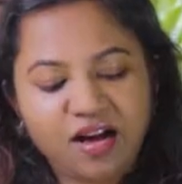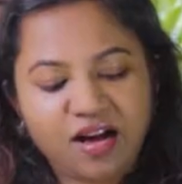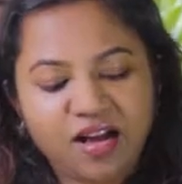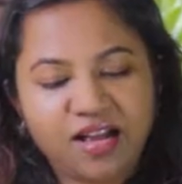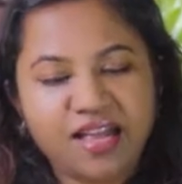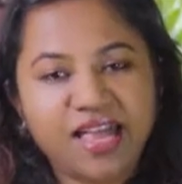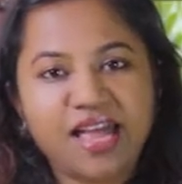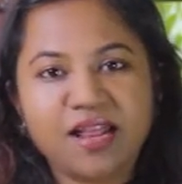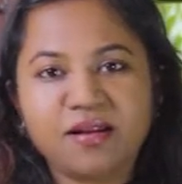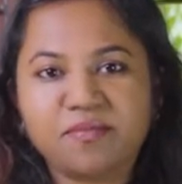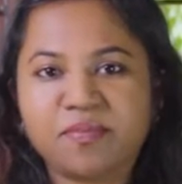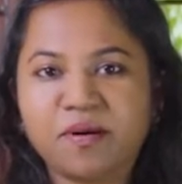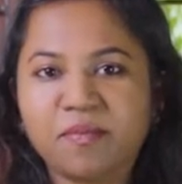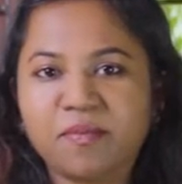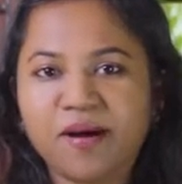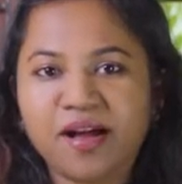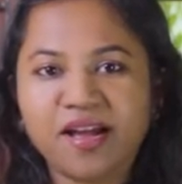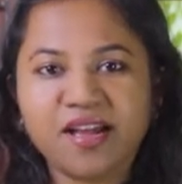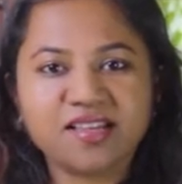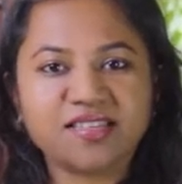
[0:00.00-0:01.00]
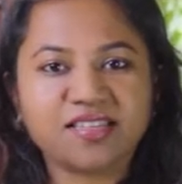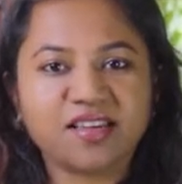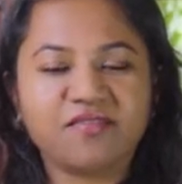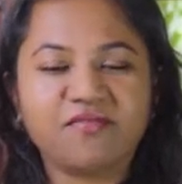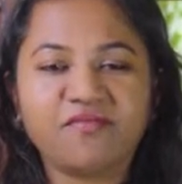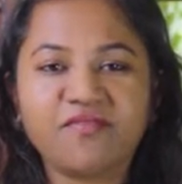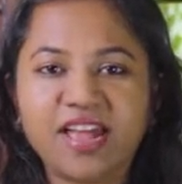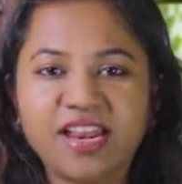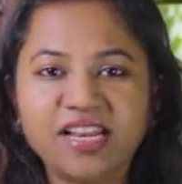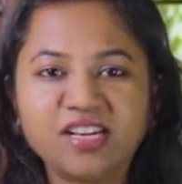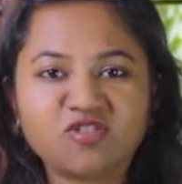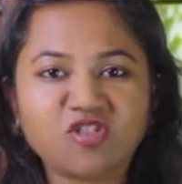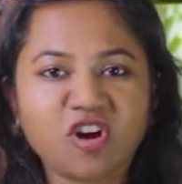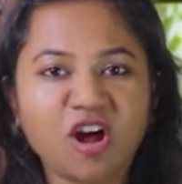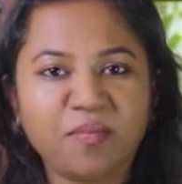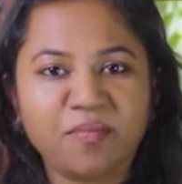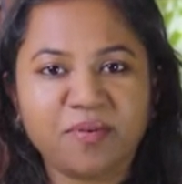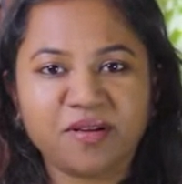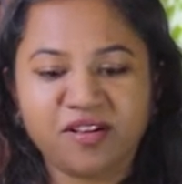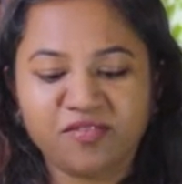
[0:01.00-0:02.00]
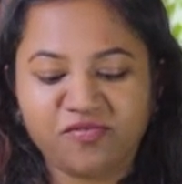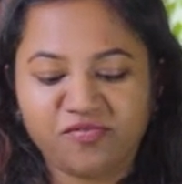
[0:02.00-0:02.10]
Again, papayas are very tropical